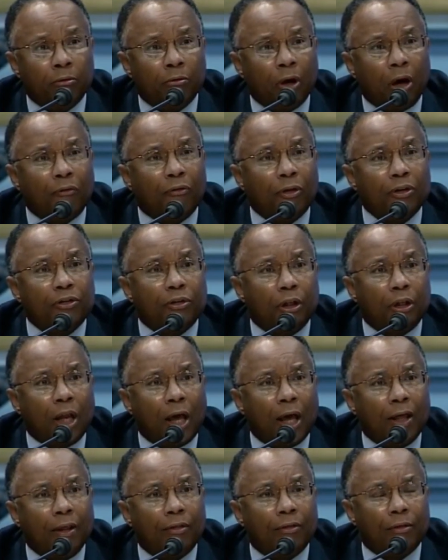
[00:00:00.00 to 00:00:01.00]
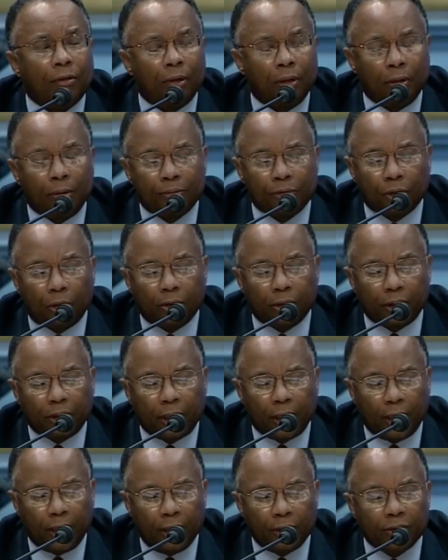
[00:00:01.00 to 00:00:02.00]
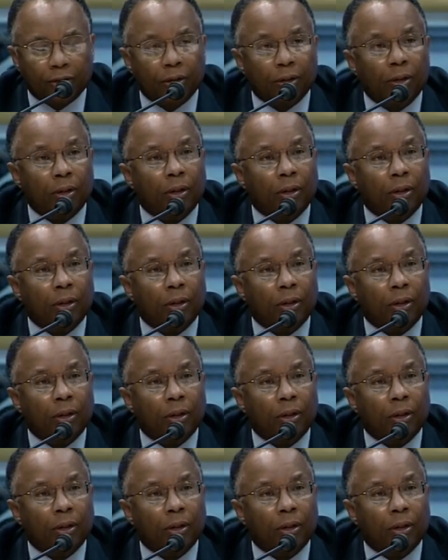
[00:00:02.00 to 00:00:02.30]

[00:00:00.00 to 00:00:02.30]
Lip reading: referenced the Ninth Circuit case,